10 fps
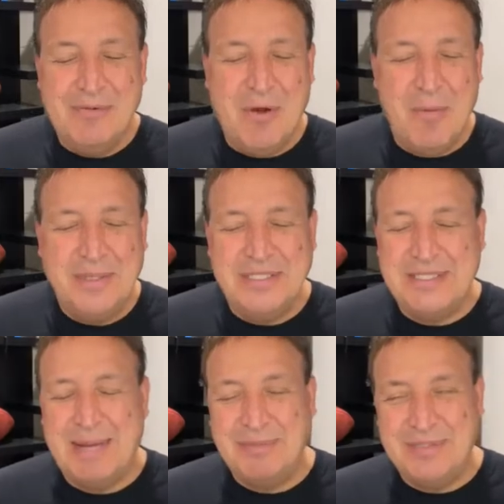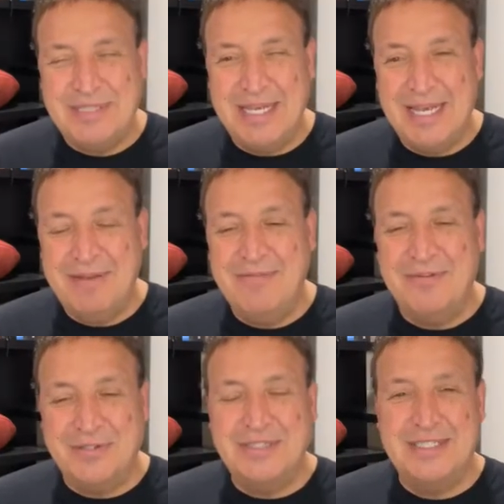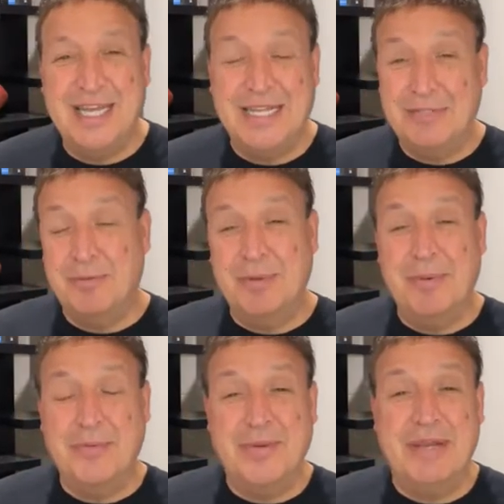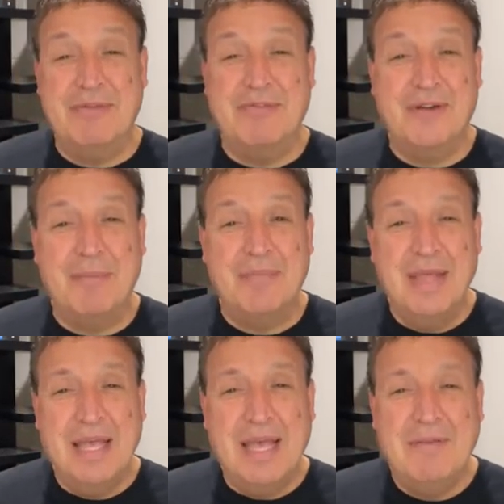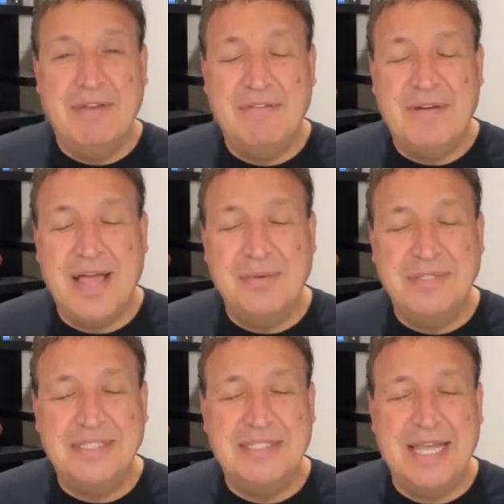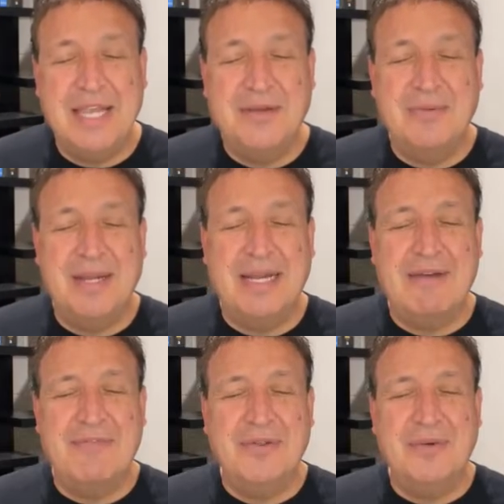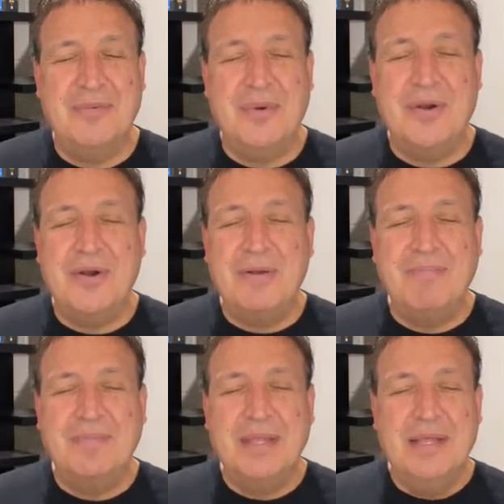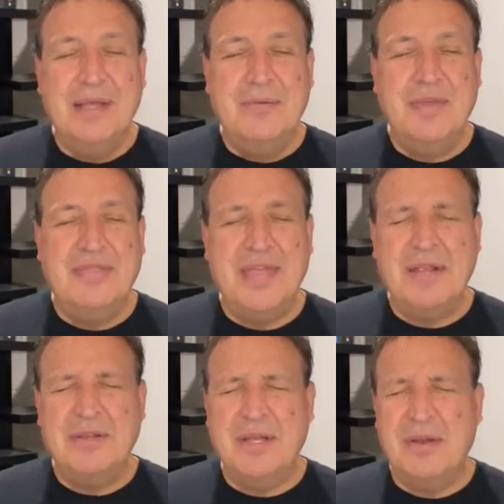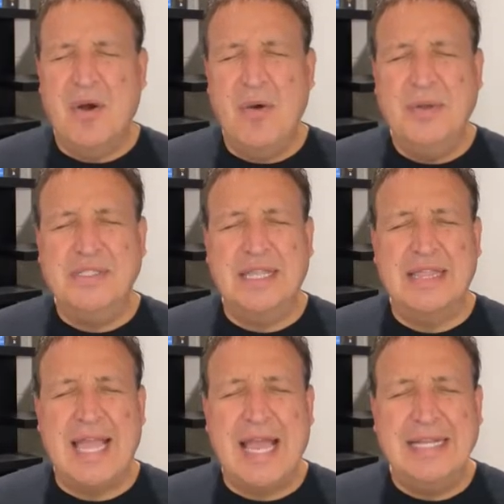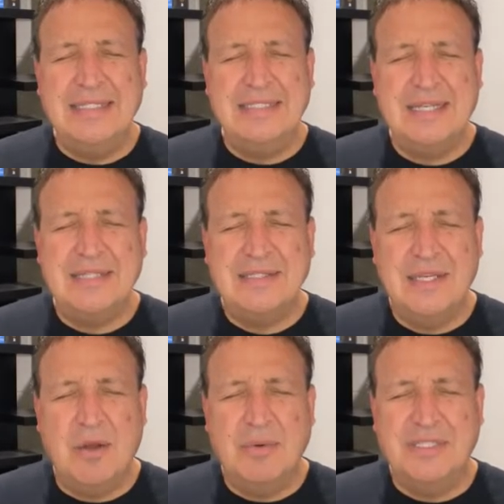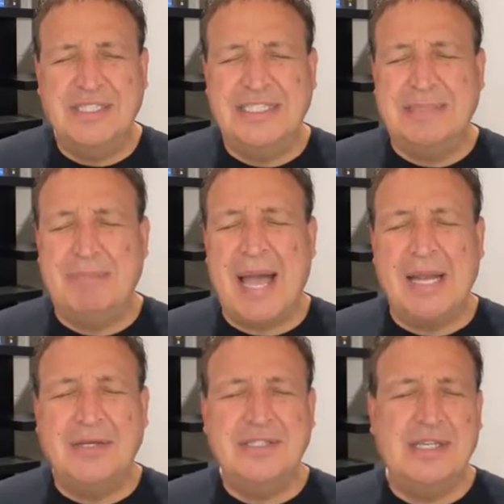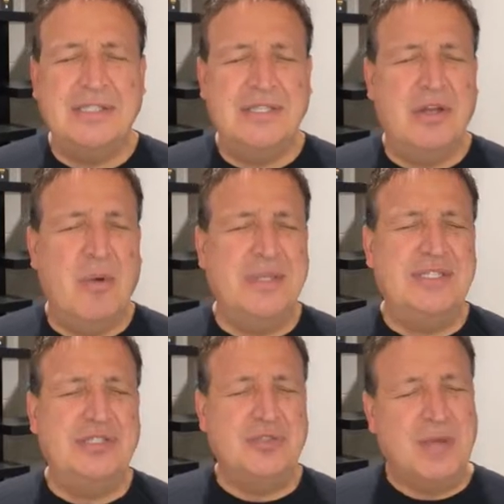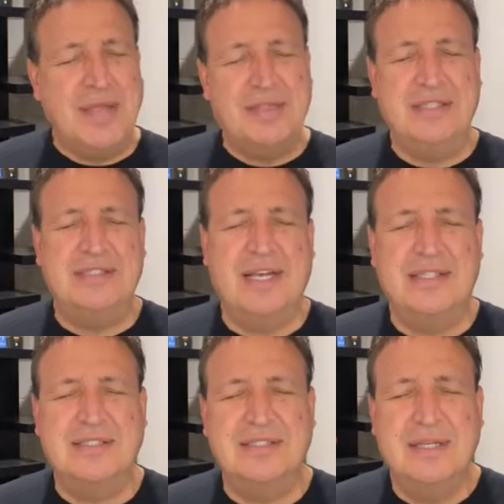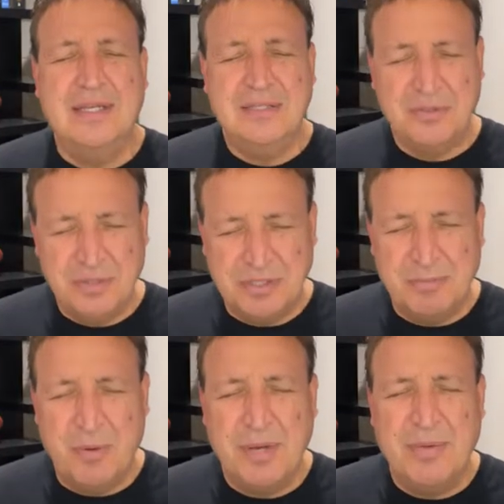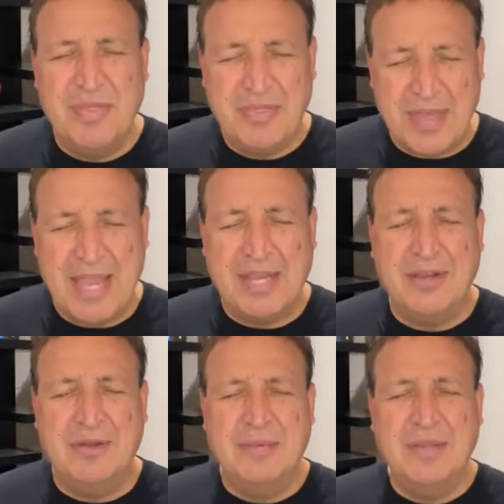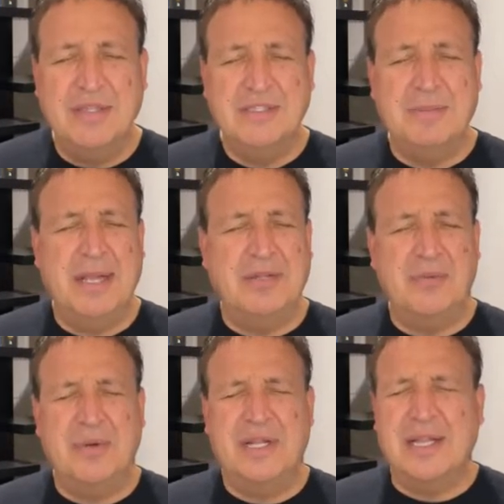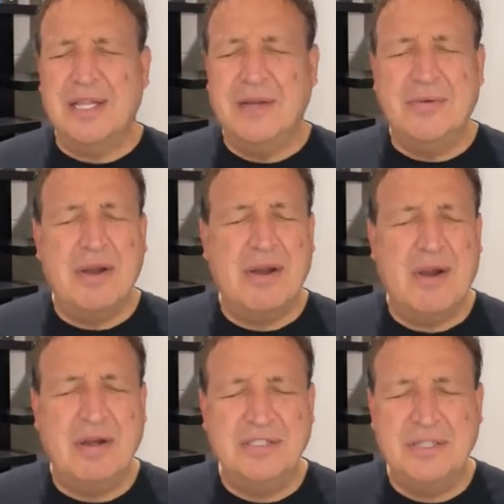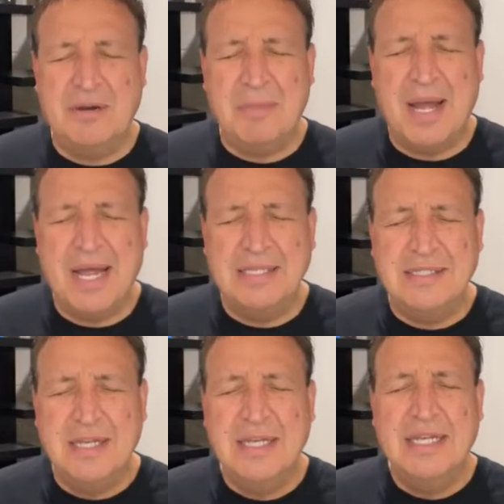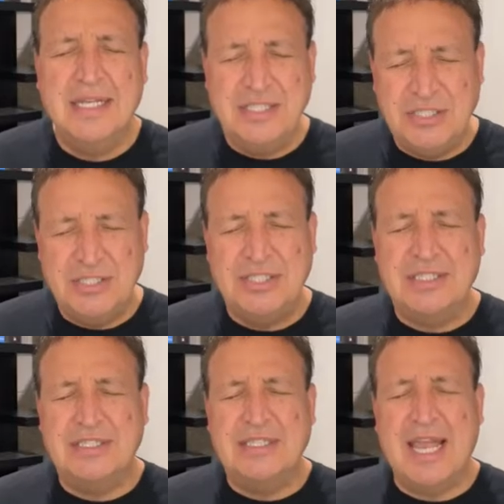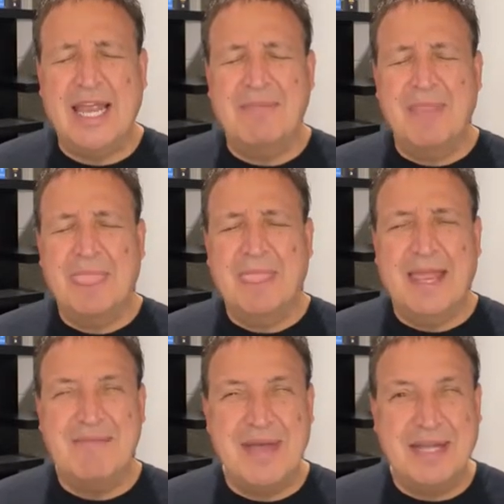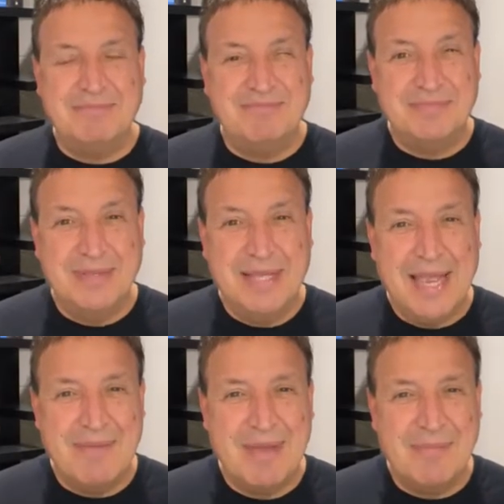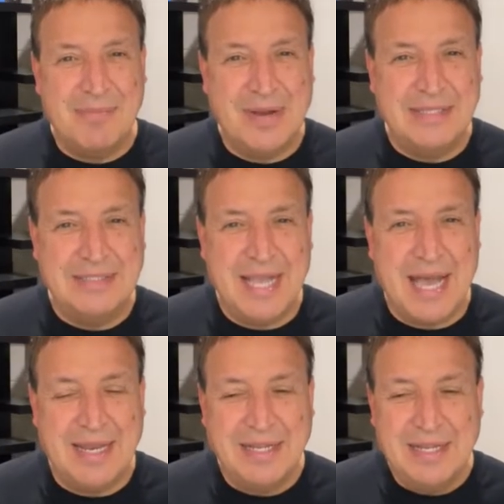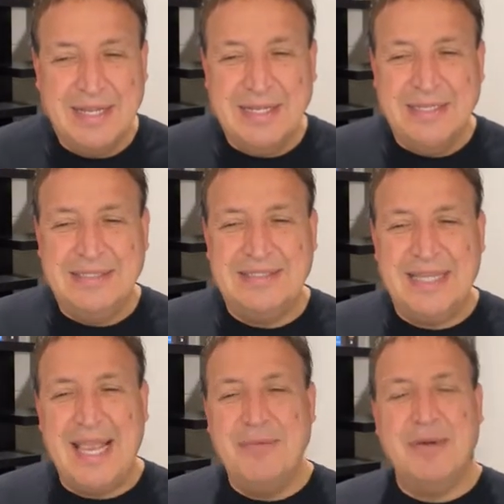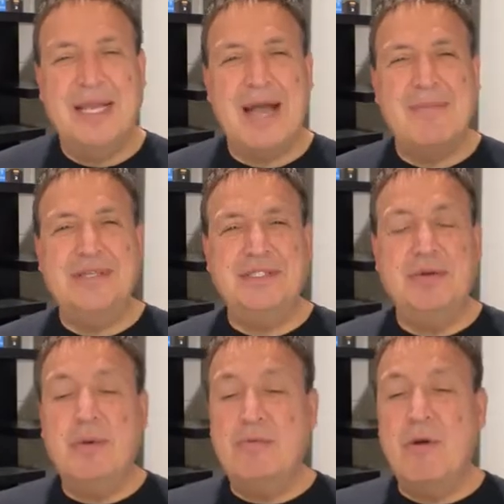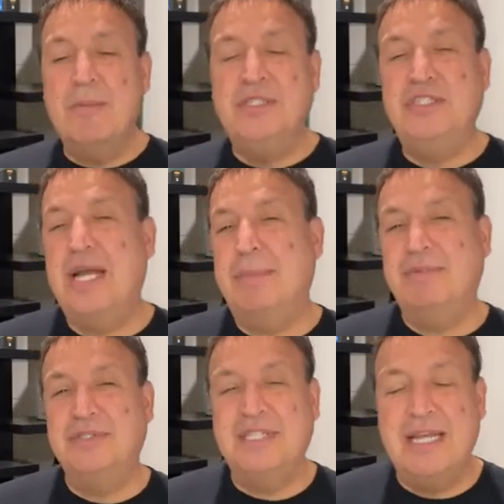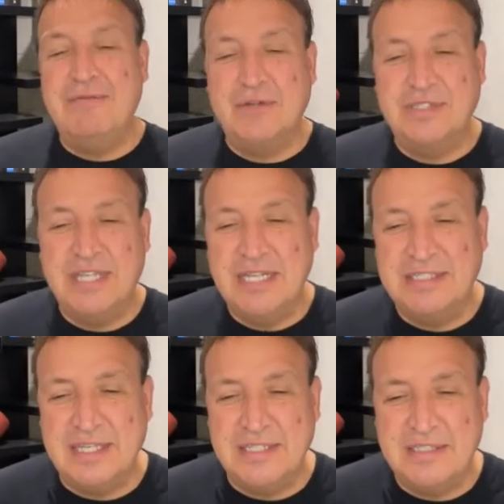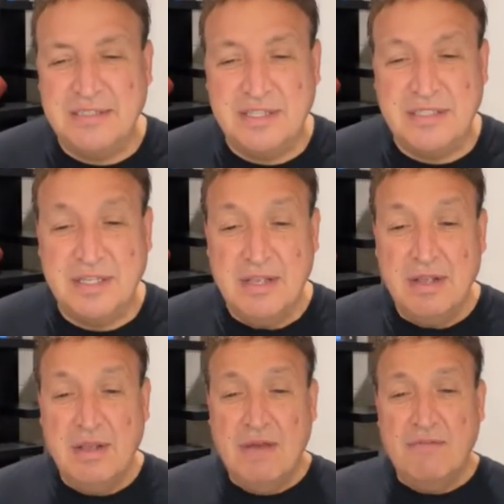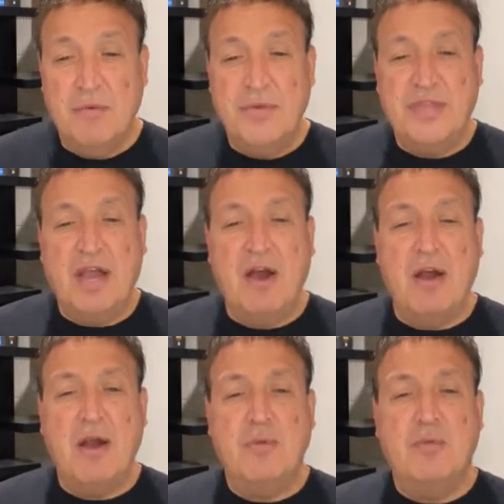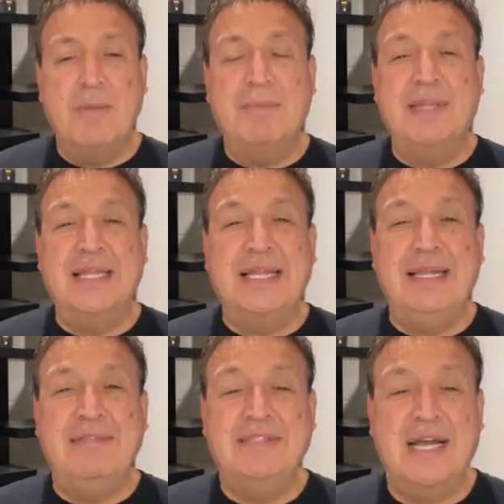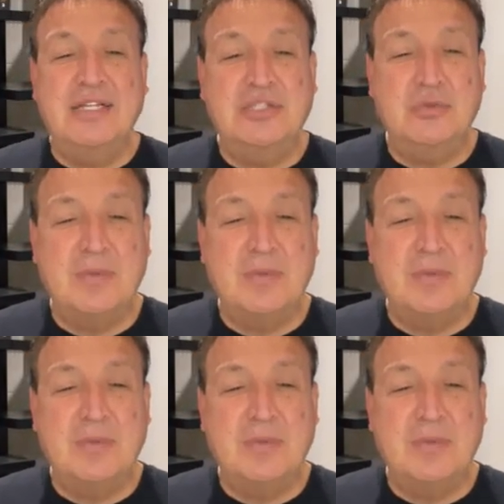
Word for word: Romans chapter 10, verse 10. That's what we're going to be reading from. Heavenly Father, we just thank you right now for your word. We thank you that it always enlightens us, it always inspires us, it always strengthens us. So this morning we thank you to make the word clear in our hearts and our minds. In Jesus' name, amen. Amen. Praise God. Say what God wants. Do what Romans chapter 10, verse 10 says. It says, For with the heart one believes unto